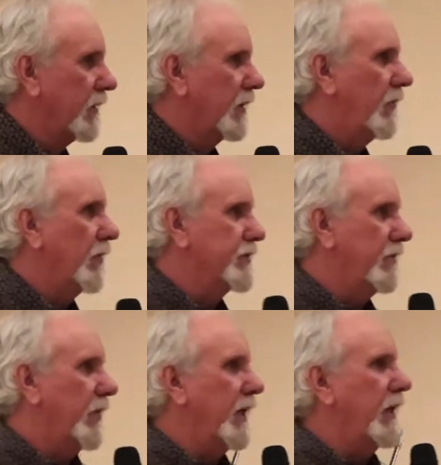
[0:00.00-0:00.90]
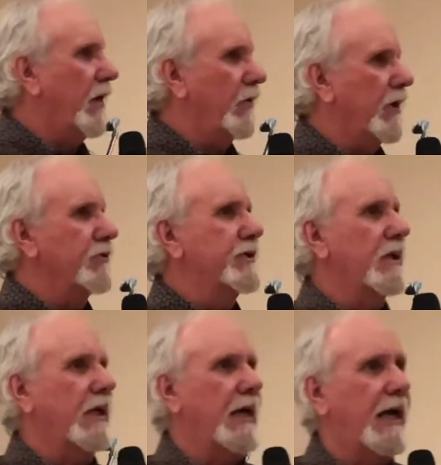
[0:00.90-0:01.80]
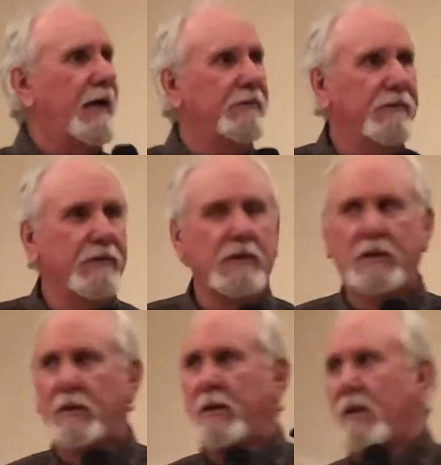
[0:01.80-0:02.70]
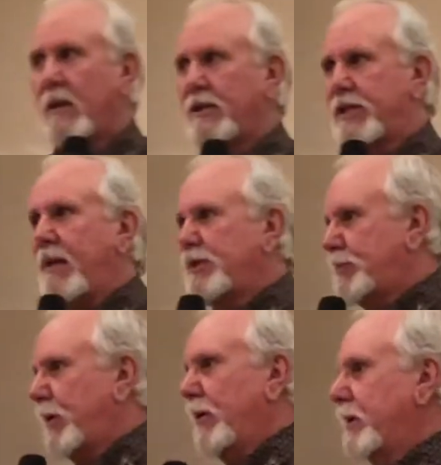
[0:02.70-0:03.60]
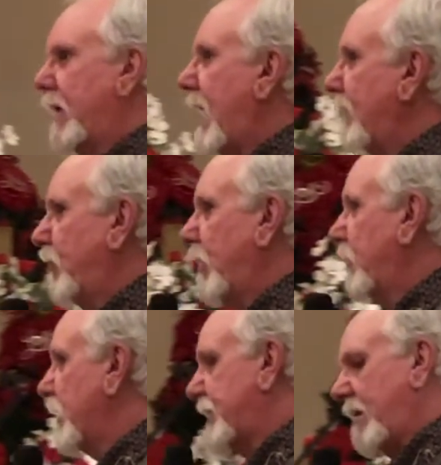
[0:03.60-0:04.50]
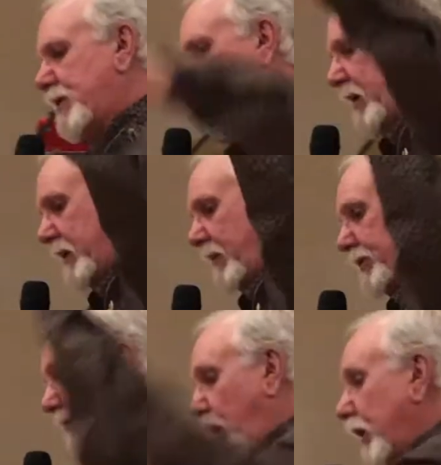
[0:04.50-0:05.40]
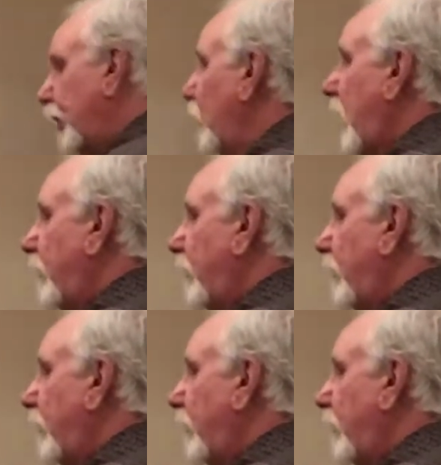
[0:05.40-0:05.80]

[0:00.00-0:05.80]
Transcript: Come on, somebody, the Holy Ghost is still alive. The same spirit that was among you when